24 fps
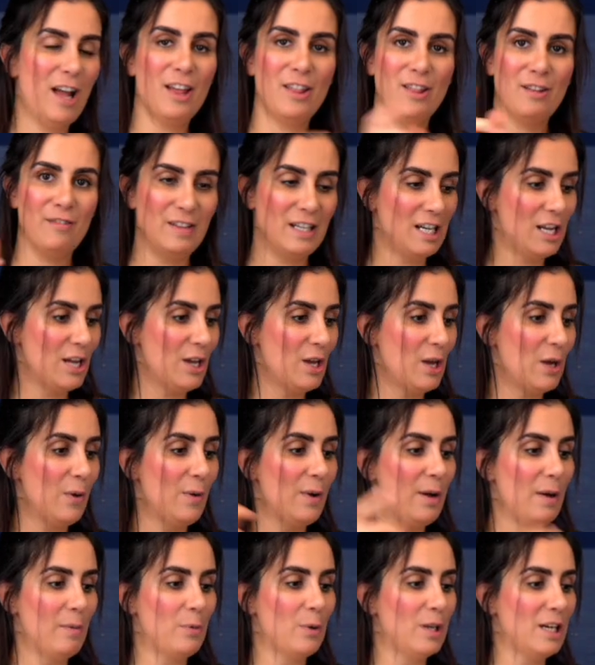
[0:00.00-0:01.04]
the
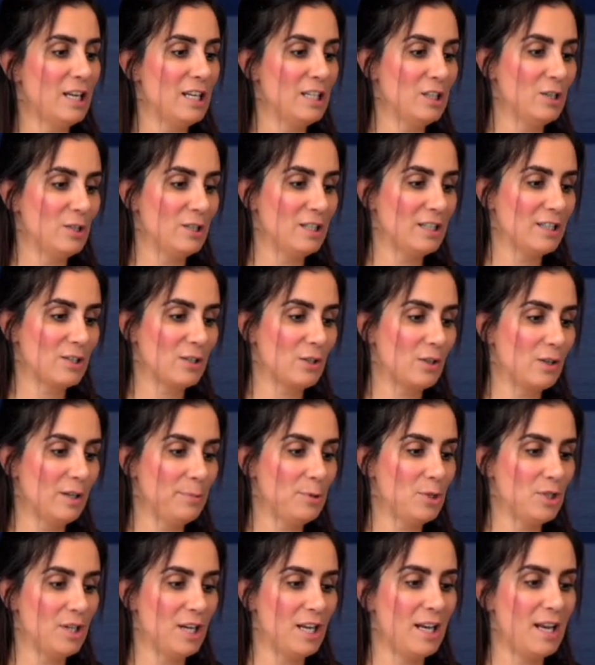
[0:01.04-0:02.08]
video, put in your
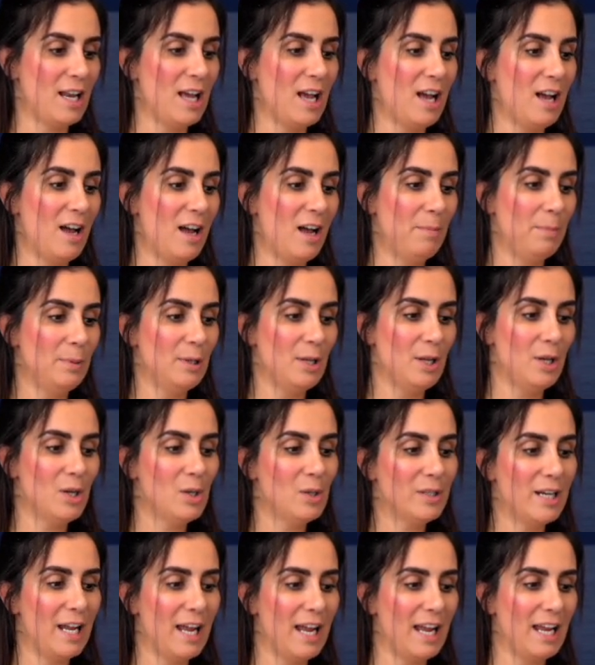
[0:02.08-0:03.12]
description,
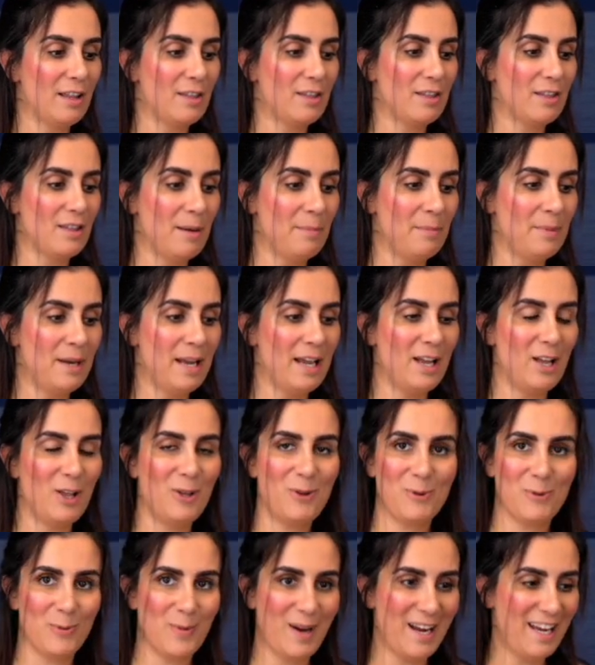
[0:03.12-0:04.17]
upload a
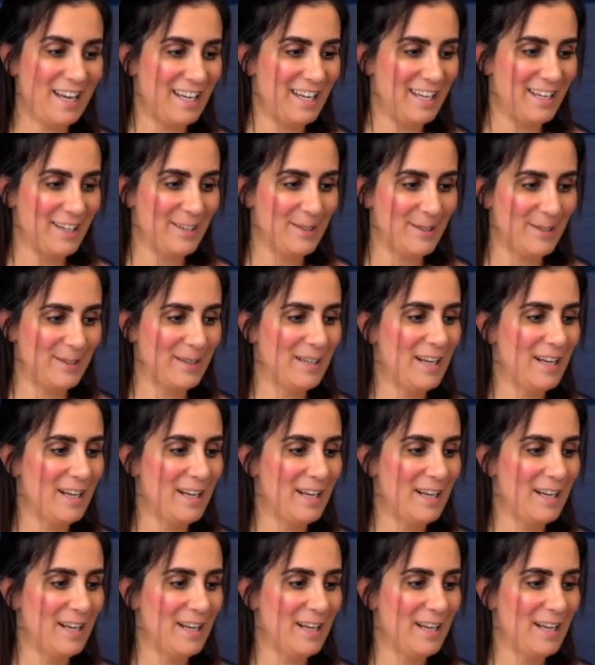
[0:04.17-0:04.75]
thumbnail right here,